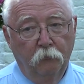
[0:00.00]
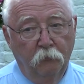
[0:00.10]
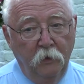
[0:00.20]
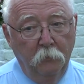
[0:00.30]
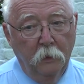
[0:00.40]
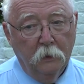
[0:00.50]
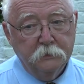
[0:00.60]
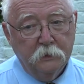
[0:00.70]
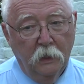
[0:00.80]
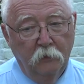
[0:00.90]
female
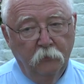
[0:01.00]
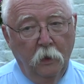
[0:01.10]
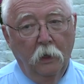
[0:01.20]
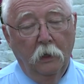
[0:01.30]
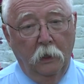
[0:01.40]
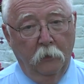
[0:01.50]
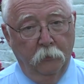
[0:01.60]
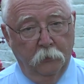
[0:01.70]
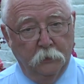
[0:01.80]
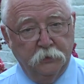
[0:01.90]
slave,
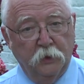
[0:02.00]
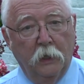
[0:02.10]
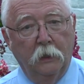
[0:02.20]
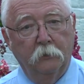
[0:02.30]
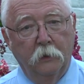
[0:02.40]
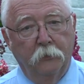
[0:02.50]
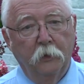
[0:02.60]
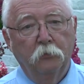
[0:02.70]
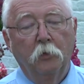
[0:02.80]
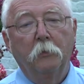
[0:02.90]
and the child
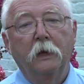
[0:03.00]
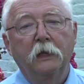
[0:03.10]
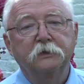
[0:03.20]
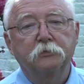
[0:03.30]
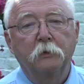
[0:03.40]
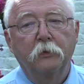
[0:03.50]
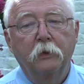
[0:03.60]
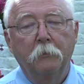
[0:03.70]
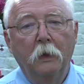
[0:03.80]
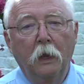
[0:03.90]
that woman has with
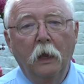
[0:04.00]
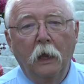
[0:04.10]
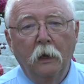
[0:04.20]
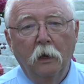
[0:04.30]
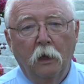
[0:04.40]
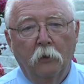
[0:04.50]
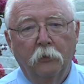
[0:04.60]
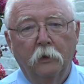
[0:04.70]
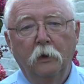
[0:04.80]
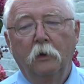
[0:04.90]
him, and
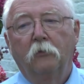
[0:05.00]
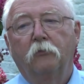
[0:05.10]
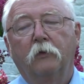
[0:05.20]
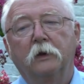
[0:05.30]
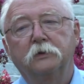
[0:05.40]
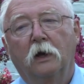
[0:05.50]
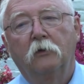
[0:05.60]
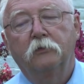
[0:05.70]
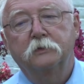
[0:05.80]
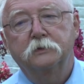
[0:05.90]
other French
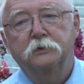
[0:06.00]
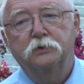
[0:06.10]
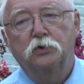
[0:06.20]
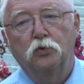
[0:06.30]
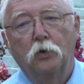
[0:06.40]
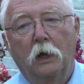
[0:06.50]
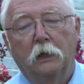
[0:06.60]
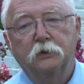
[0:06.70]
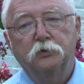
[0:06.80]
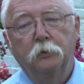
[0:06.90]
officers do
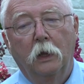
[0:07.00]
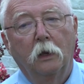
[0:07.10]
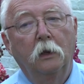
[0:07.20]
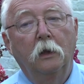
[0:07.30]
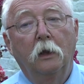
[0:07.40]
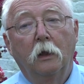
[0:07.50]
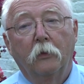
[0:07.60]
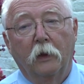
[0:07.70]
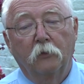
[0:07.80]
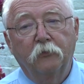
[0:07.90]
as well.
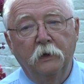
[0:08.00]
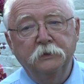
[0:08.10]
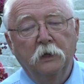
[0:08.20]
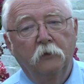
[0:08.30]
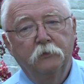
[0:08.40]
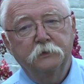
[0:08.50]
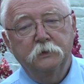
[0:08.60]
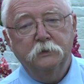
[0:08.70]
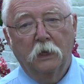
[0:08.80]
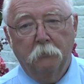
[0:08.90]
There are French
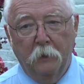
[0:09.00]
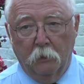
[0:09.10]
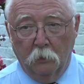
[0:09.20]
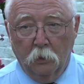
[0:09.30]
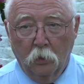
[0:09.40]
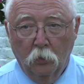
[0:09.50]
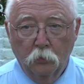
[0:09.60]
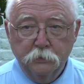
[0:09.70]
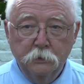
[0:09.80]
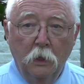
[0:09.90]
officers like Baron
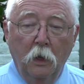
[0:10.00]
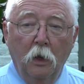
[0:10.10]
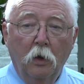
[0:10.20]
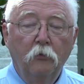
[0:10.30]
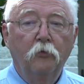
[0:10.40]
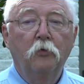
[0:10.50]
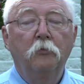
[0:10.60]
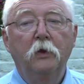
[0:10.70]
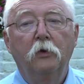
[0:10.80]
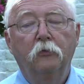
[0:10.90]
Closen, of whom
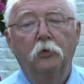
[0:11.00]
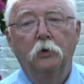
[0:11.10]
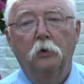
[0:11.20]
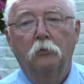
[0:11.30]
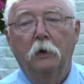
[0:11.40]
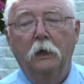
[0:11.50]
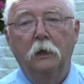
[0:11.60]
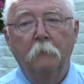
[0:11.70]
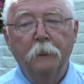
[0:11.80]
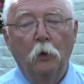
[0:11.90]
we have heard
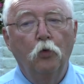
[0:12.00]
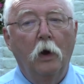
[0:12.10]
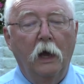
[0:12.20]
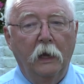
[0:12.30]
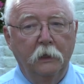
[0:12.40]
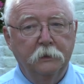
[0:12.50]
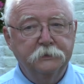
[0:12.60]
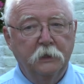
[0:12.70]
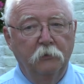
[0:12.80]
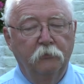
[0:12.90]
already, who
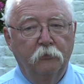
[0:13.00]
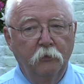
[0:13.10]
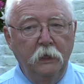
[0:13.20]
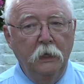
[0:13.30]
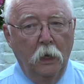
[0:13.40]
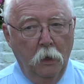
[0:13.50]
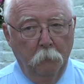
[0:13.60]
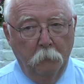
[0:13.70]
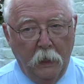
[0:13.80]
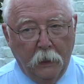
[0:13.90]
hires a free
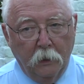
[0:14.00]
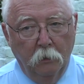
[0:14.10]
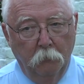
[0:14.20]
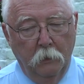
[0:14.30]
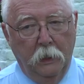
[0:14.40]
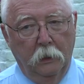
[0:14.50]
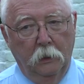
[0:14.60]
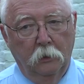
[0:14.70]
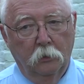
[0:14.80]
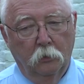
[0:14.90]
black man
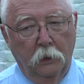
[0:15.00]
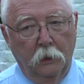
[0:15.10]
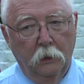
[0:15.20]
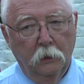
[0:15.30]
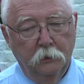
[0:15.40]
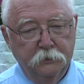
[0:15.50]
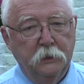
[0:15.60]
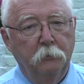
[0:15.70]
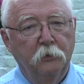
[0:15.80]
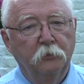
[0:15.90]
in Connecticut. His
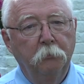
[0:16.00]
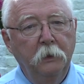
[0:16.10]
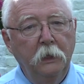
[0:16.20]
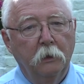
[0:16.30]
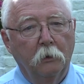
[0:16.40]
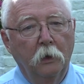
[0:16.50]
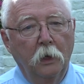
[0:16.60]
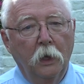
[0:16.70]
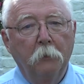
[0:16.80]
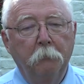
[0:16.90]
name is Peter,
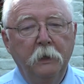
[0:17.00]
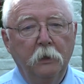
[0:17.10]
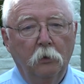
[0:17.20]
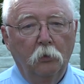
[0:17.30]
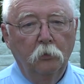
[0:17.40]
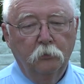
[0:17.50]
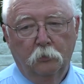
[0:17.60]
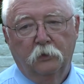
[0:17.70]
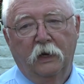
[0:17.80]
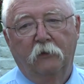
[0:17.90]
and Peter also
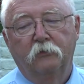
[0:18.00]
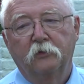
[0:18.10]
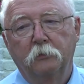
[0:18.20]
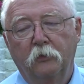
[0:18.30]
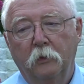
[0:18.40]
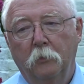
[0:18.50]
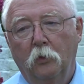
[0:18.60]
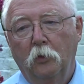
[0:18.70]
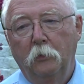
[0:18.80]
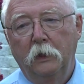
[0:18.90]
travels with him
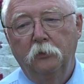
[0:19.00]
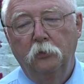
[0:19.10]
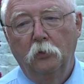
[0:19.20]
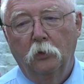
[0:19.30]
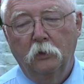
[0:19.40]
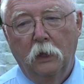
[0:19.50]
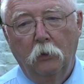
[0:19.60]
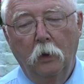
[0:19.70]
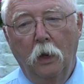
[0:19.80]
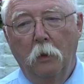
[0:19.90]
all the way to
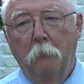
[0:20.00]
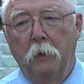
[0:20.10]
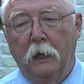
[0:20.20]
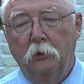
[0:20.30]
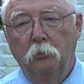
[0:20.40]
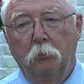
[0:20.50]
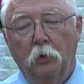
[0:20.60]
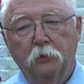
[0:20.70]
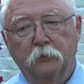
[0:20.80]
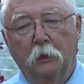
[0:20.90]
Yorktown, back to
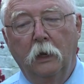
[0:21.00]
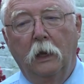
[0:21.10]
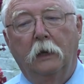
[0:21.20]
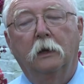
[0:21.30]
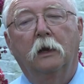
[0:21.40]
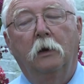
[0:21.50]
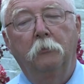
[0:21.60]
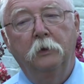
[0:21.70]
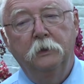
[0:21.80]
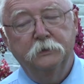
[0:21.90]
Boston, and
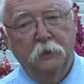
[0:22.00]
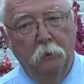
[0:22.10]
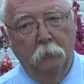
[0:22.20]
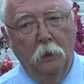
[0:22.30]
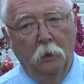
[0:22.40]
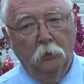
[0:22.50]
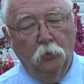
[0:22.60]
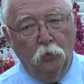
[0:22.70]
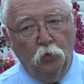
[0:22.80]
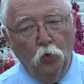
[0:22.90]
accompanies him
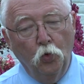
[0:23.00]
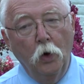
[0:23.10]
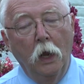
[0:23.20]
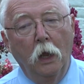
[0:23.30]
to